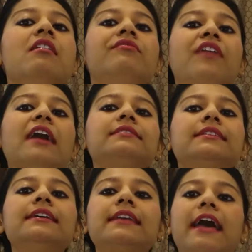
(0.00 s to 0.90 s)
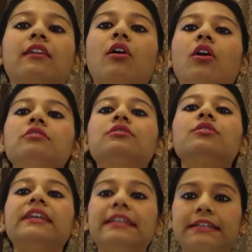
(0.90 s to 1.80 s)
Fasting can
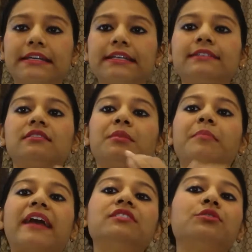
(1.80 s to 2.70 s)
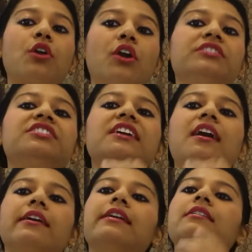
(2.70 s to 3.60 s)
also increase the
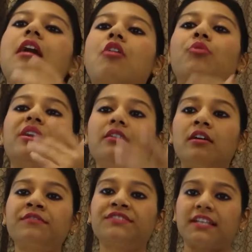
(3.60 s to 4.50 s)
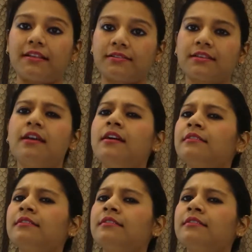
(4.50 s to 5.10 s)
mitochondria in our nerve cells,